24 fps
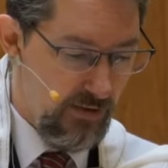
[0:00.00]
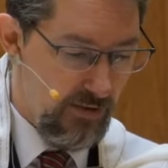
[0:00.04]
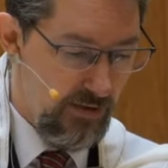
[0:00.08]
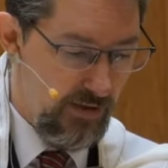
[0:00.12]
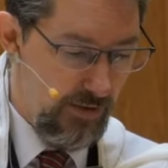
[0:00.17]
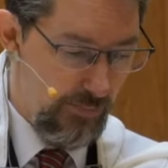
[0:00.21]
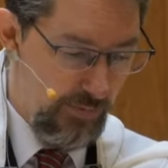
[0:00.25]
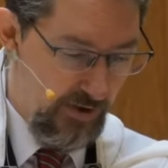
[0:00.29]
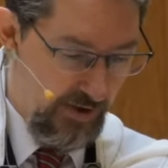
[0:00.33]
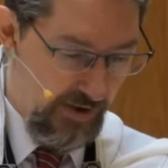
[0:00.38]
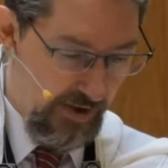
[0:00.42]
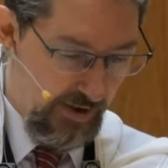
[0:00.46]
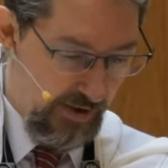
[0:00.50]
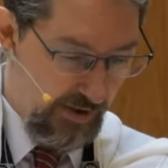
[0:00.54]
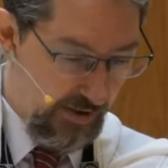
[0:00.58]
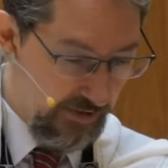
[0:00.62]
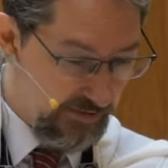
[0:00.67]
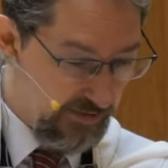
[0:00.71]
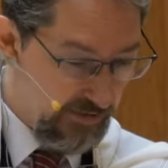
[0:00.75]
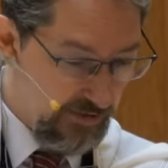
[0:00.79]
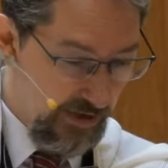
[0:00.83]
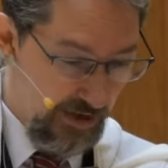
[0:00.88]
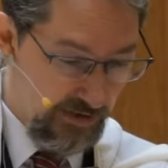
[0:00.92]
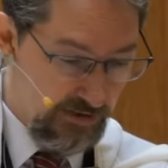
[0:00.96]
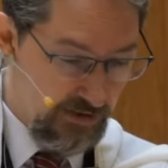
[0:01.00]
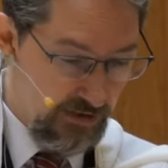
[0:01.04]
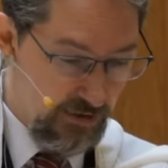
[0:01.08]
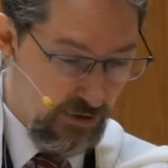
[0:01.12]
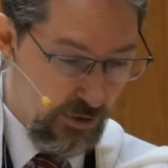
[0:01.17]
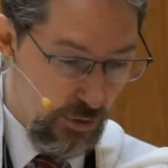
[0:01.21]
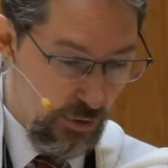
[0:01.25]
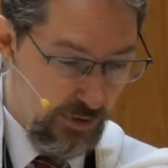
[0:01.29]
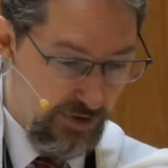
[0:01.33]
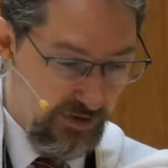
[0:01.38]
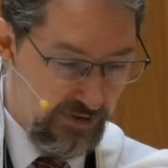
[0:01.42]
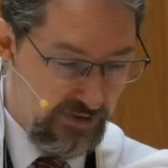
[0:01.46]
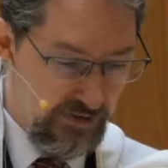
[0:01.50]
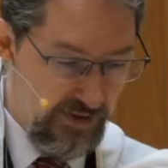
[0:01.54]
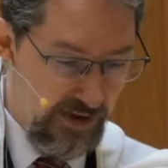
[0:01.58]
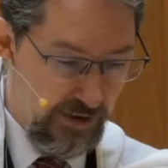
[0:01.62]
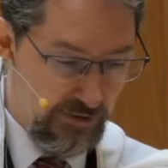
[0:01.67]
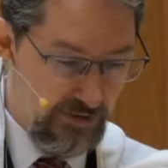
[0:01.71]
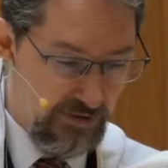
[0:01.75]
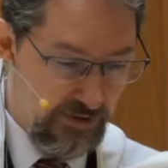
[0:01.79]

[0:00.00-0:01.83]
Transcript: They've been asked not to notice how